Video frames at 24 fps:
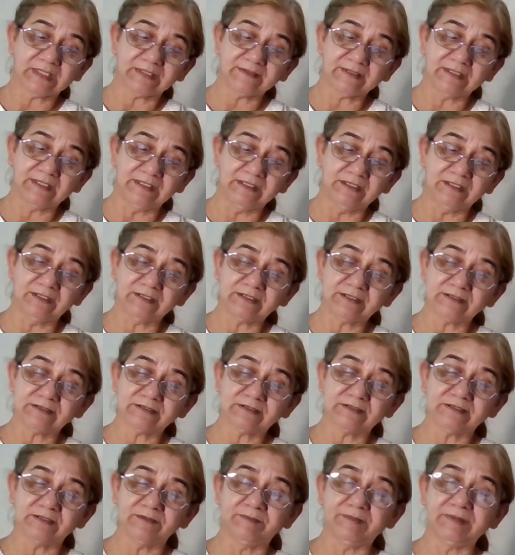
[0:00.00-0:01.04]
They look
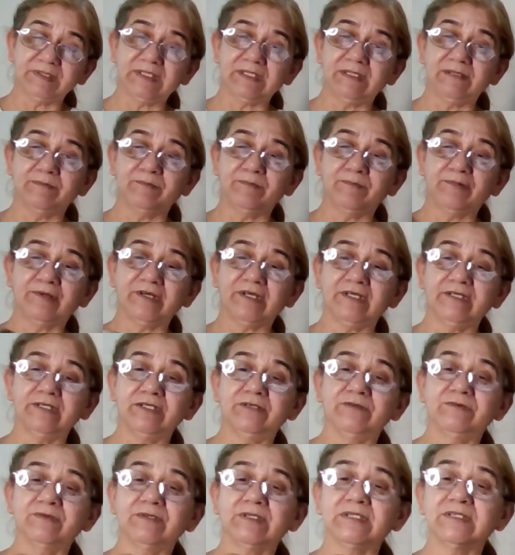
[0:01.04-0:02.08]
to be in brand
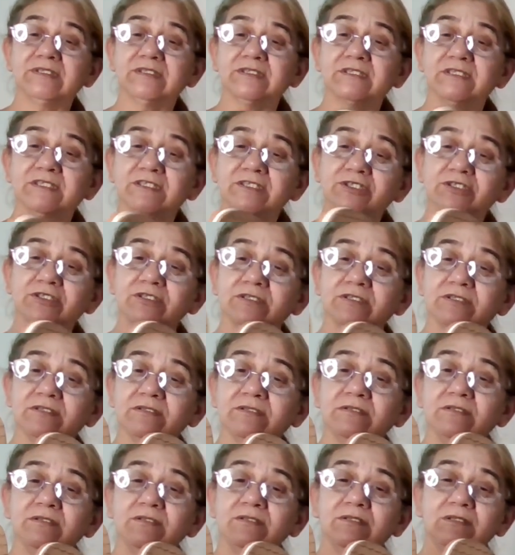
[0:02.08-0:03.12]
new
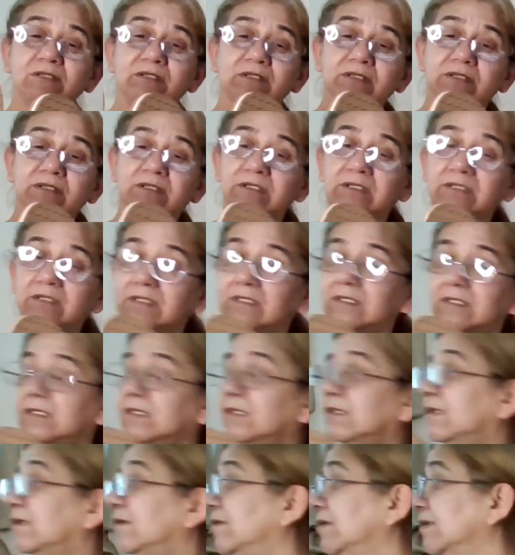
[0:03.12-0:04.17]
condition.
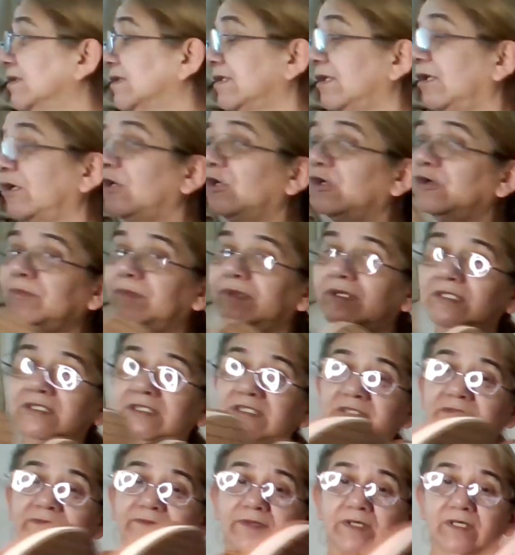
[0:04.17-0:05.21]
There was a whole bunch
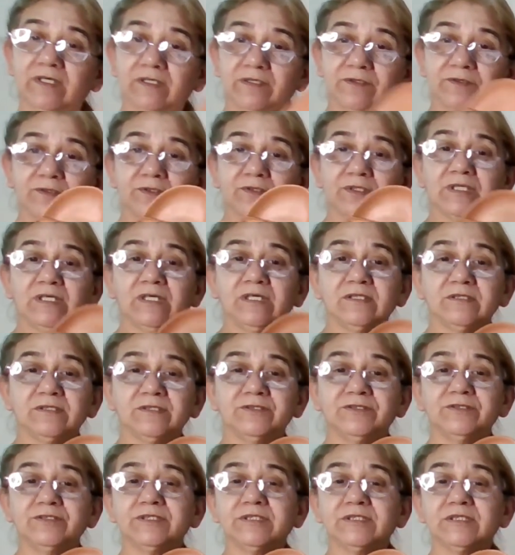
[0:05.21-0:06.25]
of other
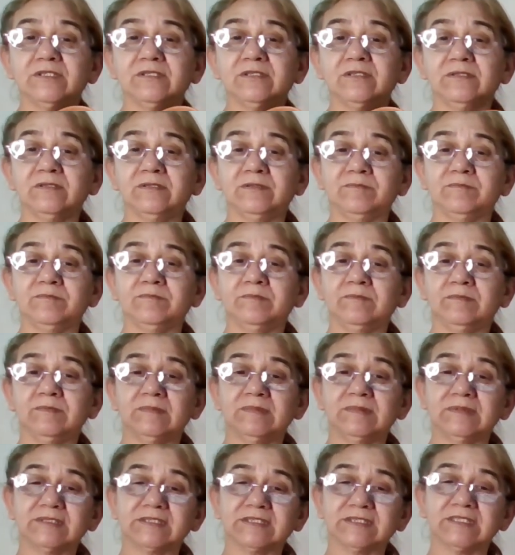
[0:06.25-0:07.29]
colored
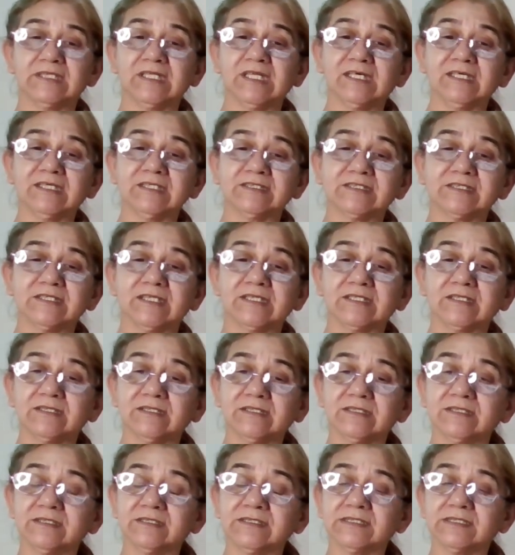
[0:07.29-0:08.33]
slides like
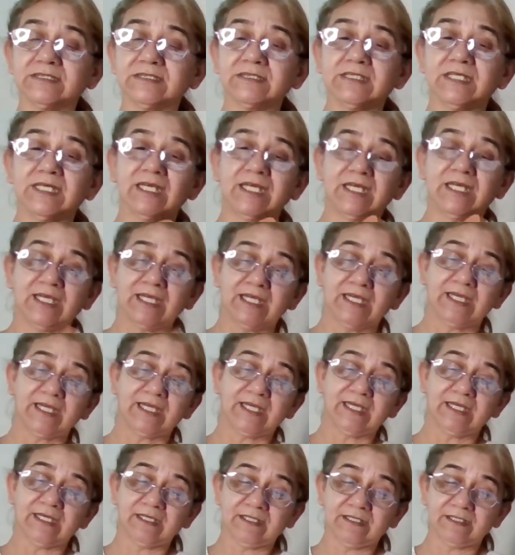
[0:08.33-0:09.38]
this,
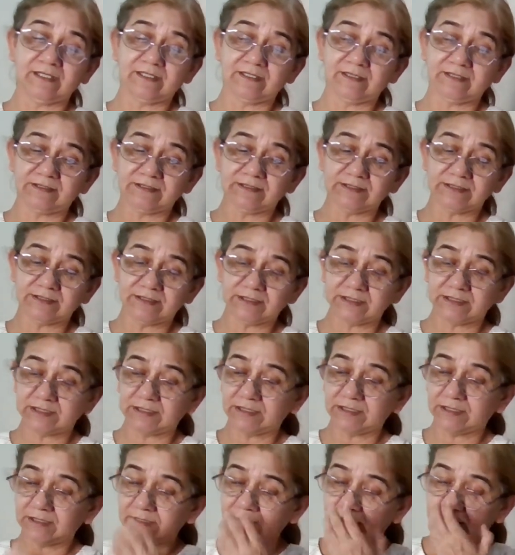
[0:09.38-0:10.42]
and
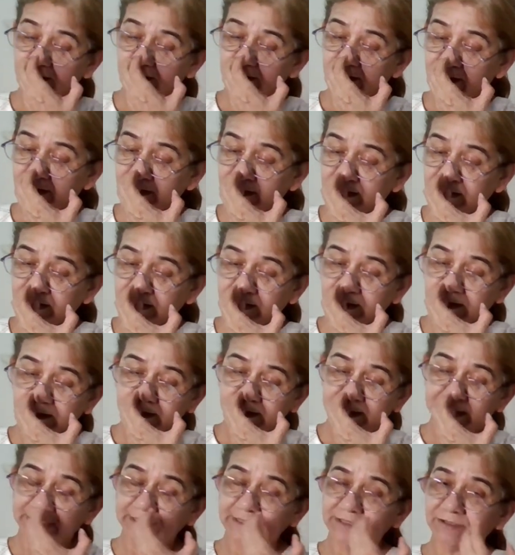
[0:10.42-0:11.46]

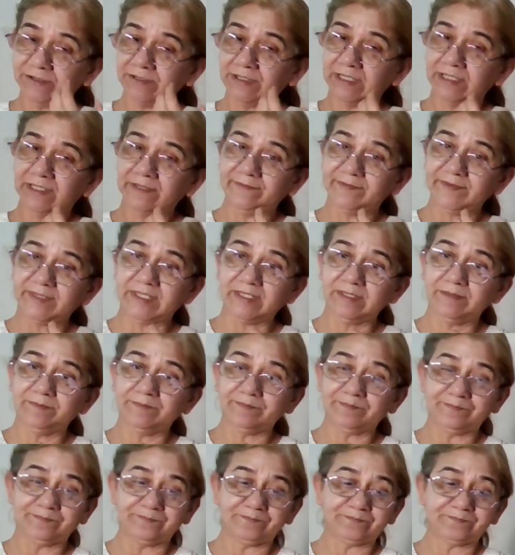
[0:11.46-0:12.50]
these are heavy,
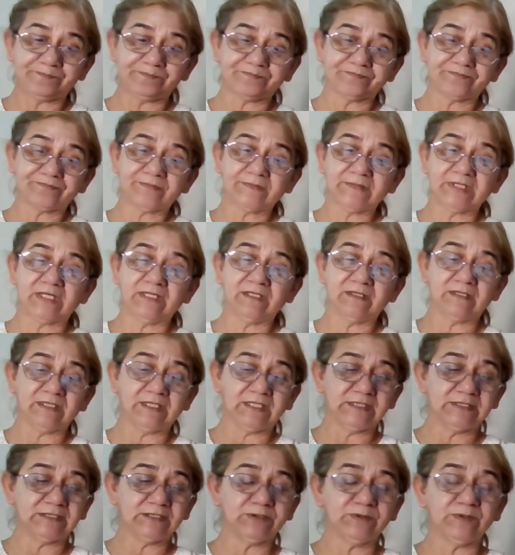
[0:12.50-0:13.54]
and
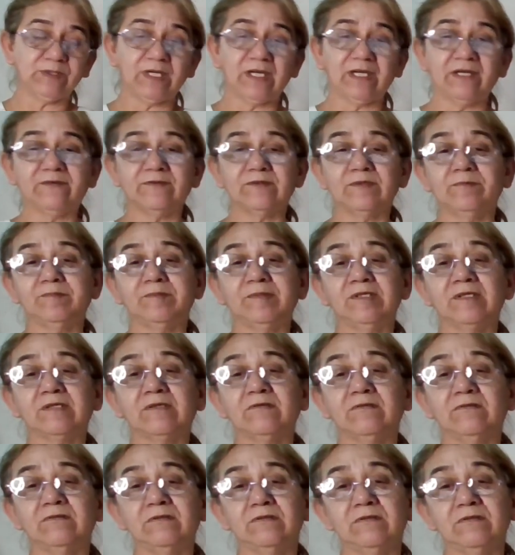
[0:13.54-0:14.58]
they do have the
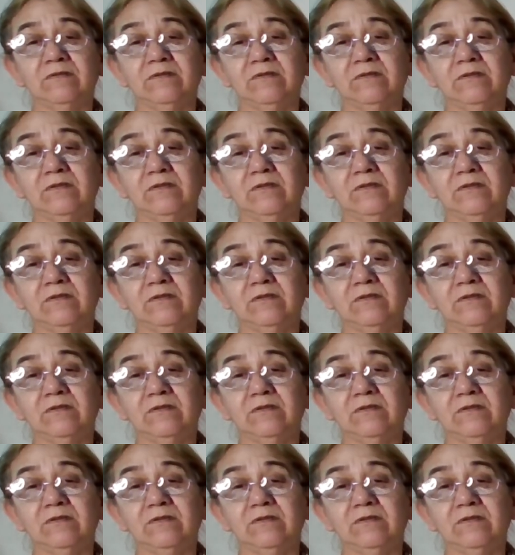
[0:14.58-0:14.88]
buckle